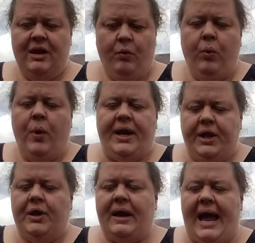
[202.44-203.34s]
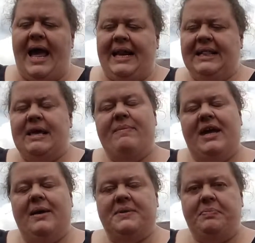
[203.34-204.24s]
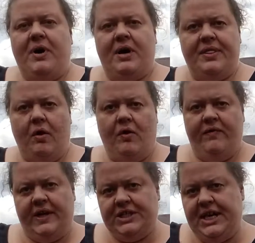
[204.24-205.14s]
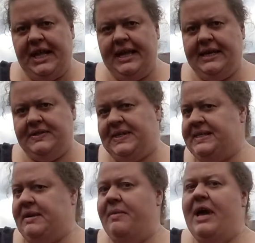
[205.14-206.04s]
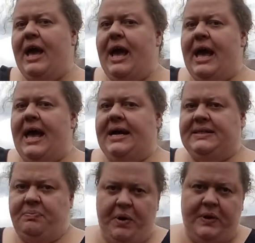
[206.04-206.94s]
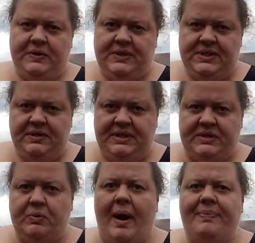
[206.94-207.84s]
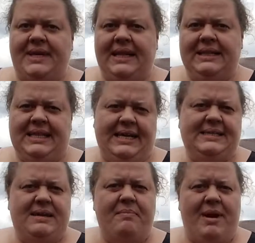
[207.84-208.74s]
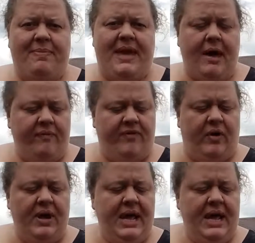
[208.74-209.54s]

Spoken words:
What you're adding then becomes part of the whole functioning ecosystem, as opposed to disrupting things that might be helpful.